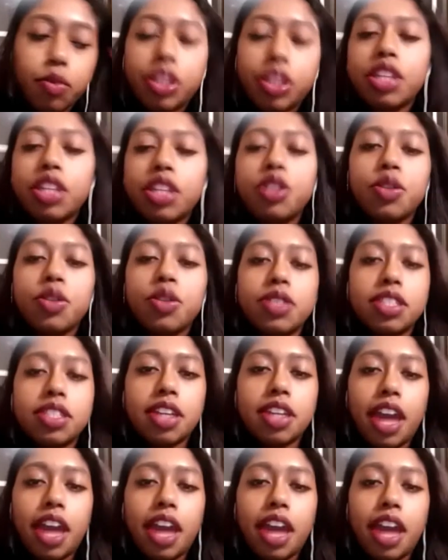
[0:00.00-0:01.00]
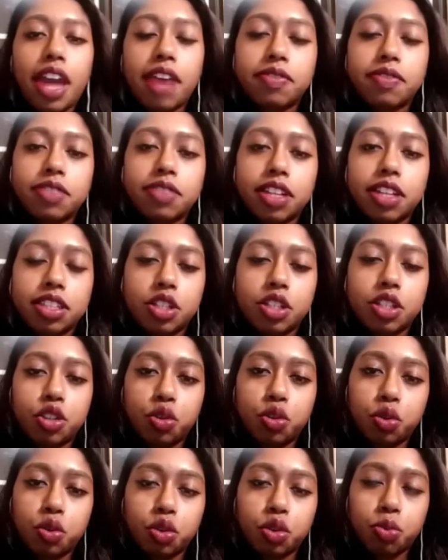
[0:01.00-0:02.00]
they do is they have like these
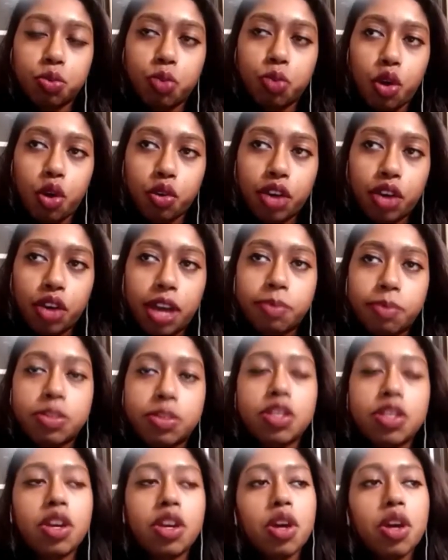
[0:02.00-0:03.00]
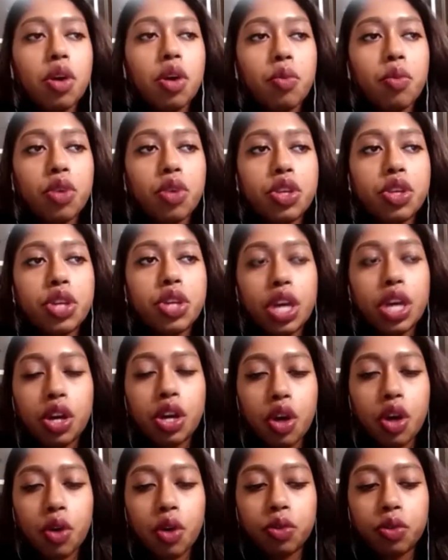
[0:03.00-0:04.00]
short programs where you can
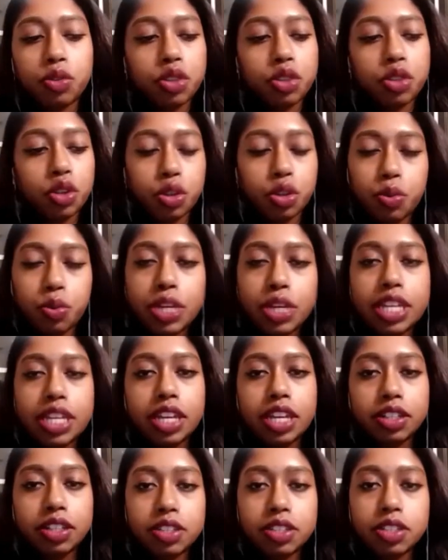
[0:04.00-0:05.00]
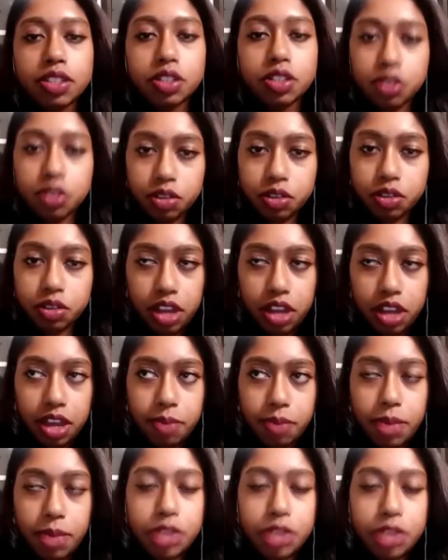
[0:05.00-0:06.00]
go during the weekend
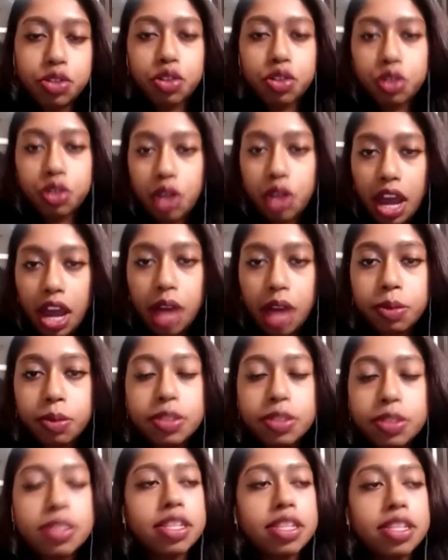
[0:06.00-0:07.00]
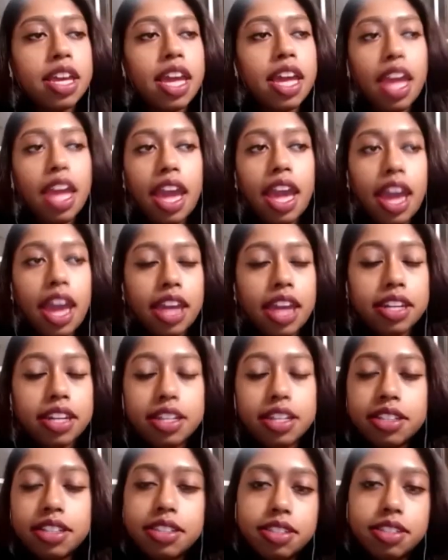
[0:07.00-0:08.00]
based on your hours. And
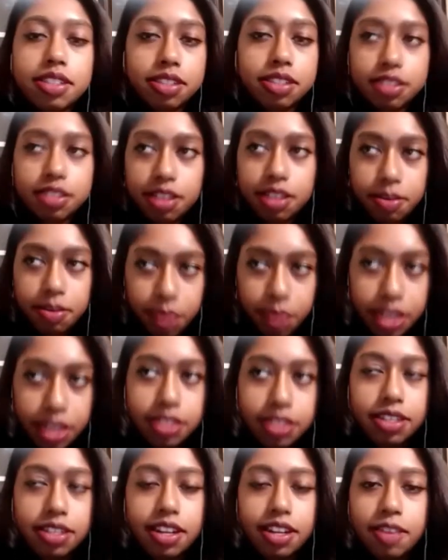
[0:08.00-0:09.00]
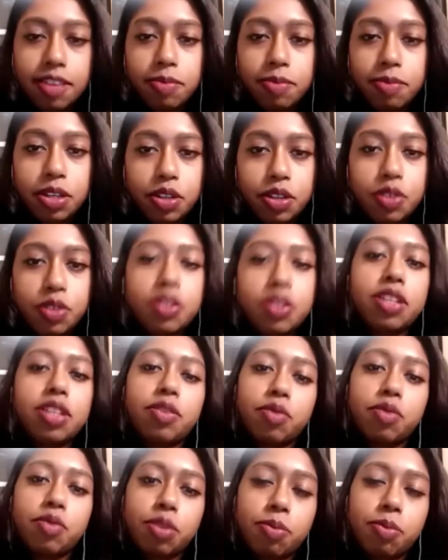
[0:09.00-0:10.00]
it's amazing. I've been using it
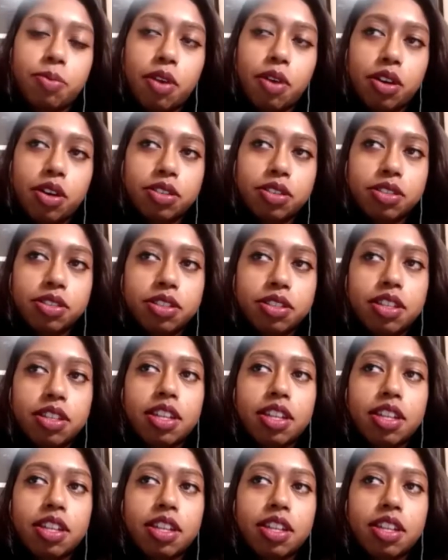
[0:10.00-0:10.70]
for the past